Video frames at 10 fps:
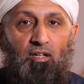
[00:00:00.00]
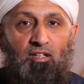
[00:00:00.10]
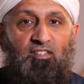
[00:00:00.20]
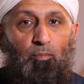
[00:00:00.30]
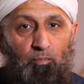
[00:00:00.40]

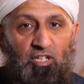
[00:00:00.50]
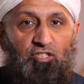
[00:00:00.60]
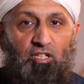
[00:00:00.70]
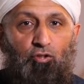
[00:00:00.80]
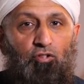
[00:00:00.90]

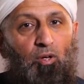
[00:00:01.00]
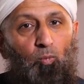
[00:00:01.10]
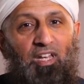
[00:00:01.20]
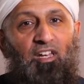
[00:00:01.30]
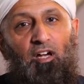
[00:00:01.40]
submission to the
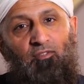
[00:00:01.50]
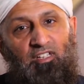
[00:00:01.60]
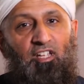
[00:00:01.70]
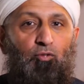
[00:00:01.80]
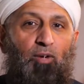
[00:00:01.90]
will of
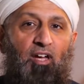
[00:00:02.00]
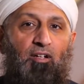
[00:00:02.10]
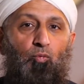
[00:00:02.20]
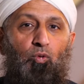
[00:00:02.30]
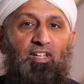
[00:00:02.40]
Allah
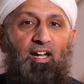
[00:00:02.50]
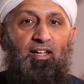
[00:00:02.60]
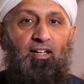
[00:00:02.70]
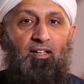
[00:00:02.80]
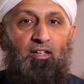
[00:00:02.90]
subhanahu wa
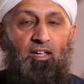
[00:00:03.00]
ta'ala.